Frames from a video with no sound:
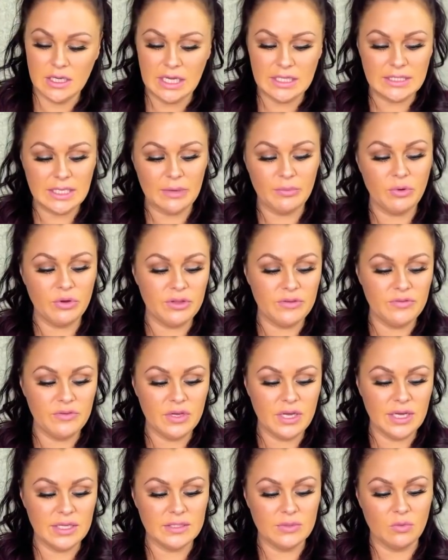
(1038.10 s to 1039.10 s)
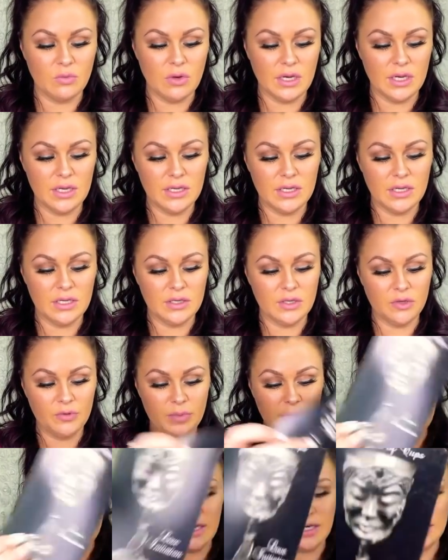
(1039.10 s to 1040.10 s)
It's like both of you guys want a new
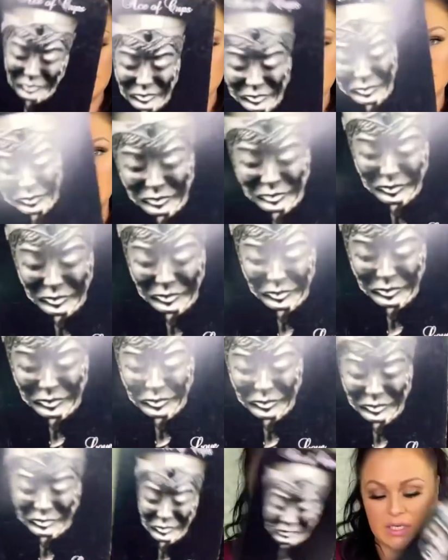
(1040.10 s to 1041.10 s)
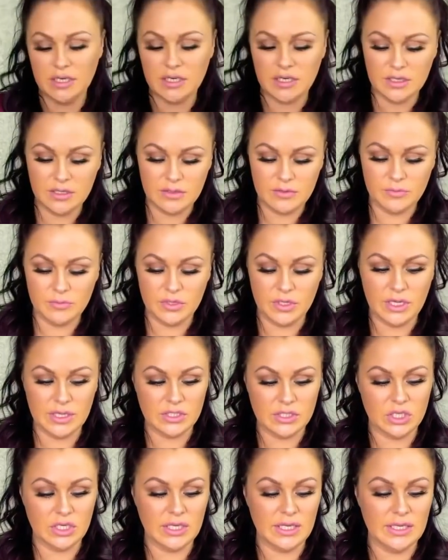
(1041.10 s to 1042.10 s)
beginning with the Ace of Cups here. You
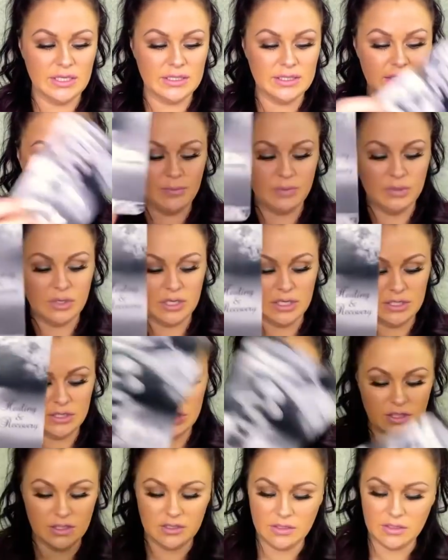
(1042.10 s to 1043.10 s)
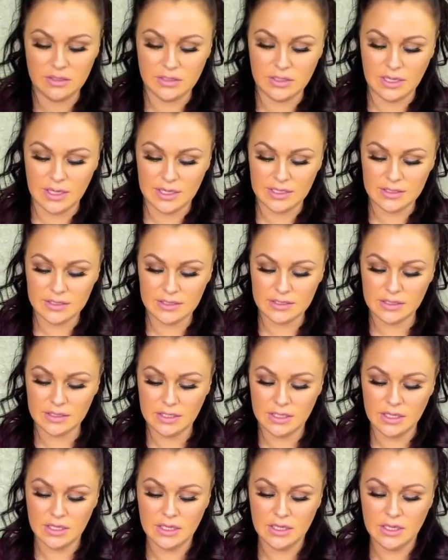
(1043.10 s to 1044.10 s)
guys are in separation, yes.
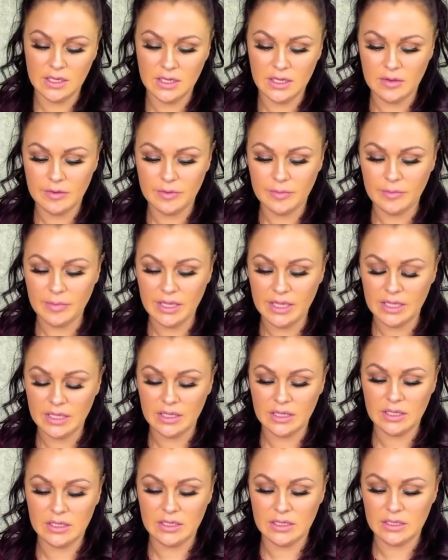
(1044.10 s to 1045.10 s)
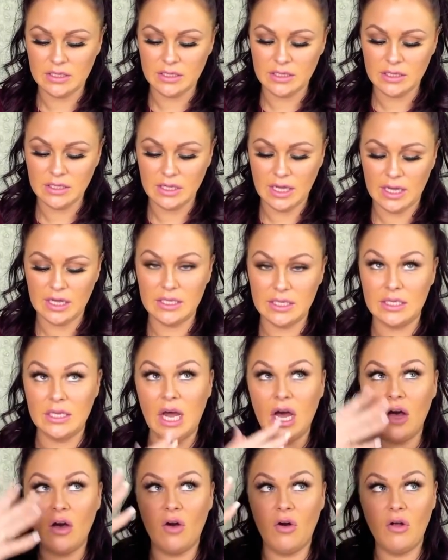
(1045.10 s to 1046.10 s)
But
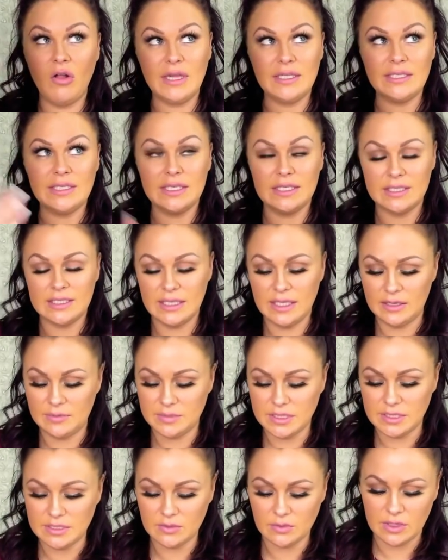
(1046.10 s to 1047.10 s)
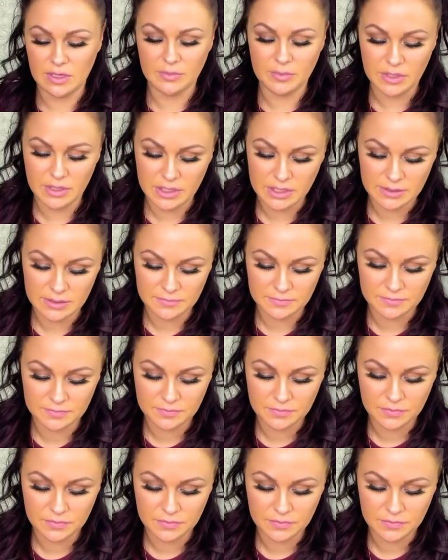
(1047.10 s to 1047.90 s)
not all as it seems is what I'm hearing.